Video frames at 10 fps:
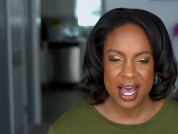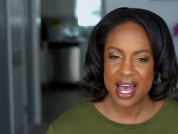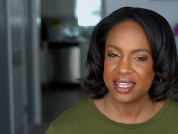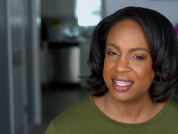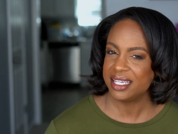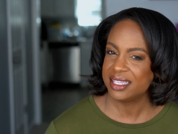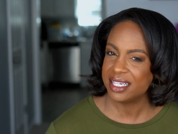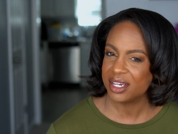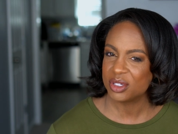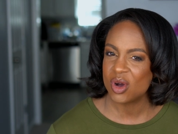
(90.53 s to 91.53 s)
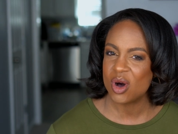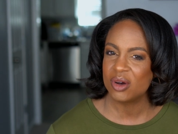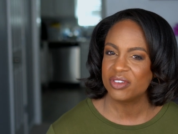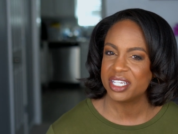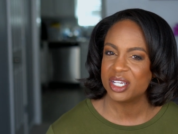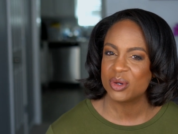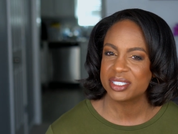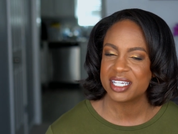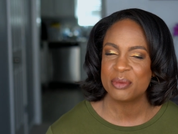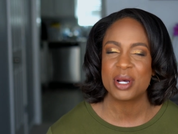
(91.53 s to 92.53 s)
I think the other haul video
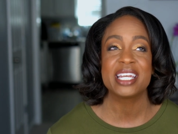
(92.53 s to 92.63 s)
is up.